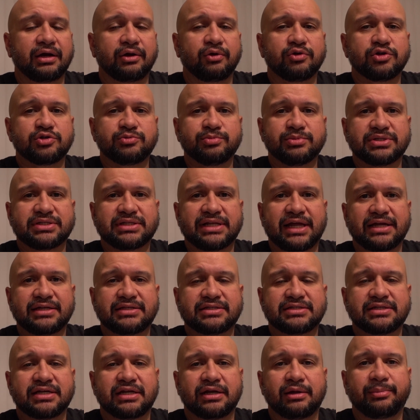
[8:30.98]
Christmas
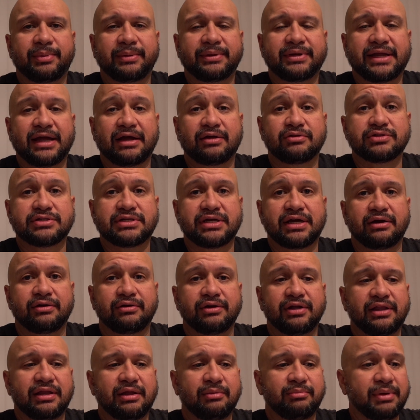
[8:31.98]
lights set up
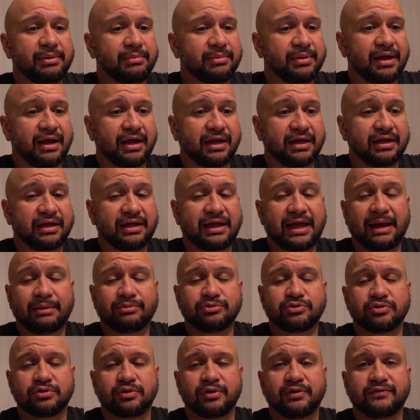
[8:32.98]
downtown, and then maybe I can
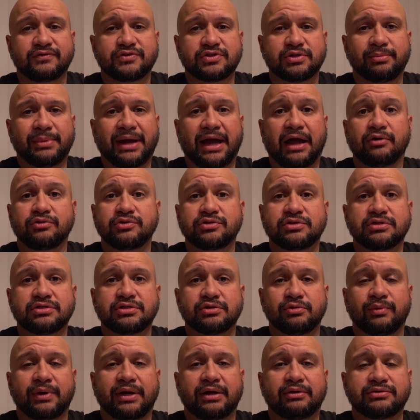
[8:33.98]
capture of some
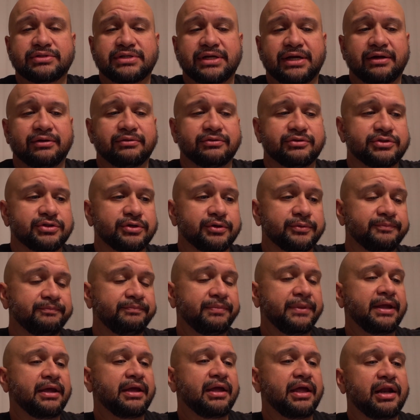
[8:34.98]
houses around town. So
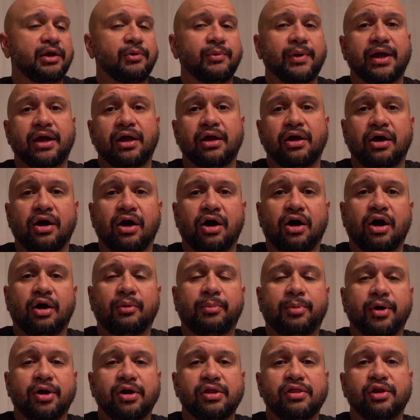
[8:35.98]
anyway,
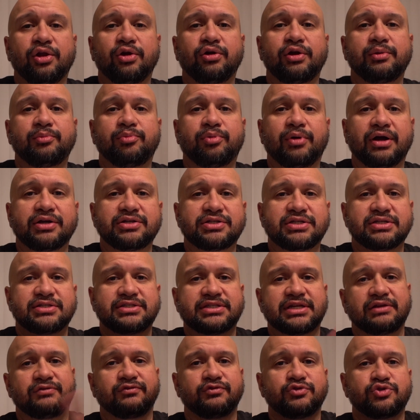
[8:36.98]
all part of the learning process.
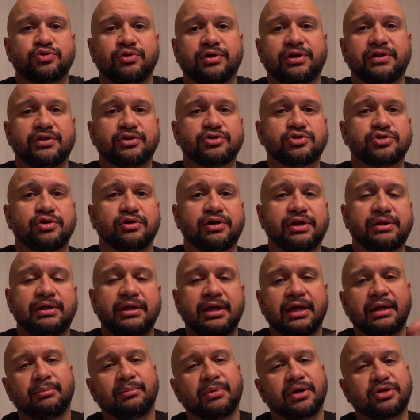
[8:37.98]
Thanks for joining the
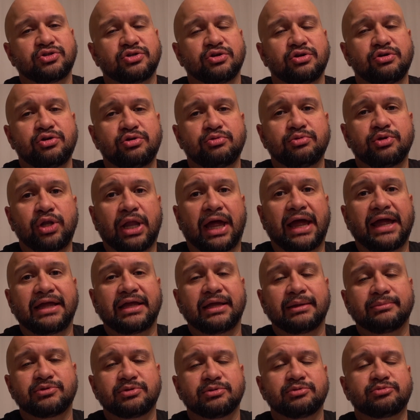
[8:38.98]
journey. Make sure you
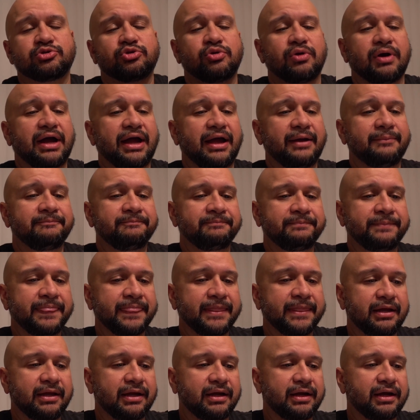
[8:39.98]
like and subscribe.
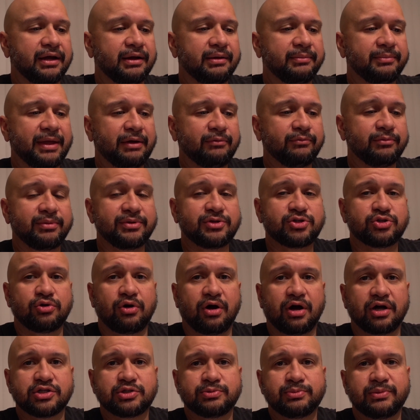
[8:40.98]
That would be so
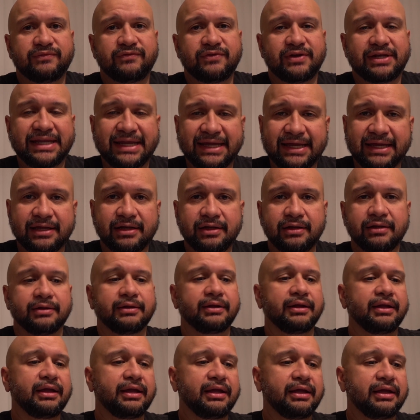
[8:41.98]
awesome if you did.
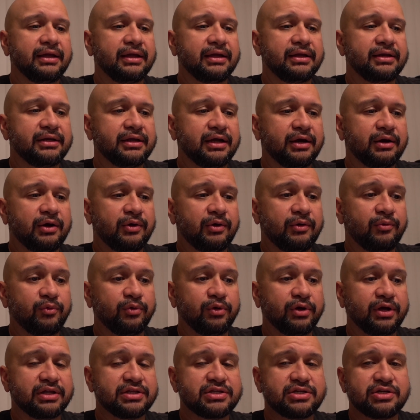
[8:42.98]
And
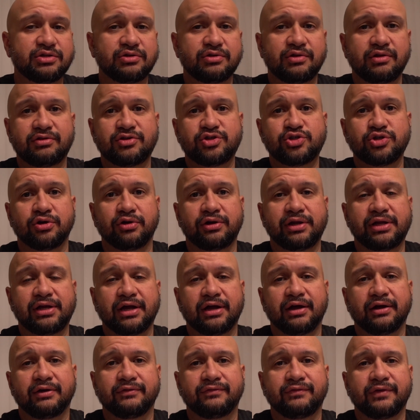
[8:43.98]
we'll continue this journey
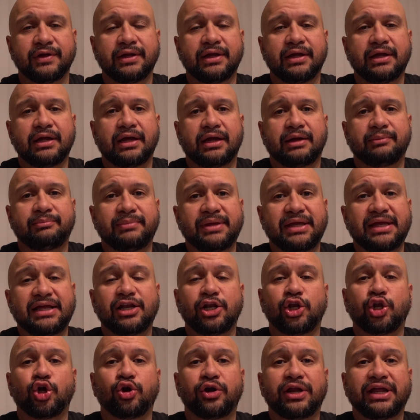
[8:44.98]
of me
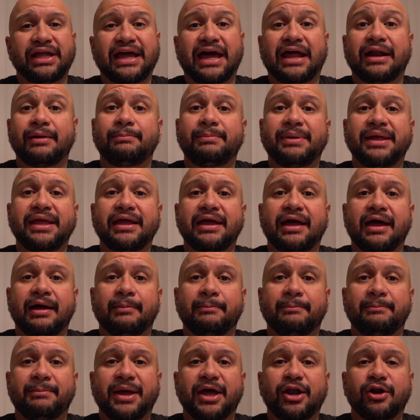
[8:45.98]
learning how to be
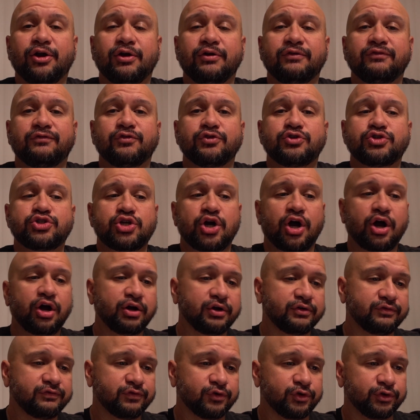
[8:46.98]
a better
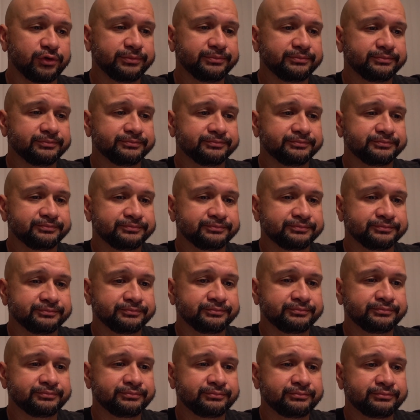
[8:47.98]
photographer.
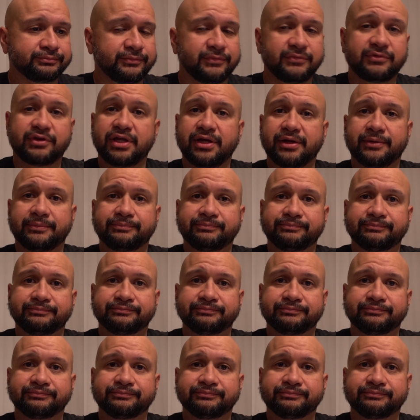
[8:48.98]
See ya.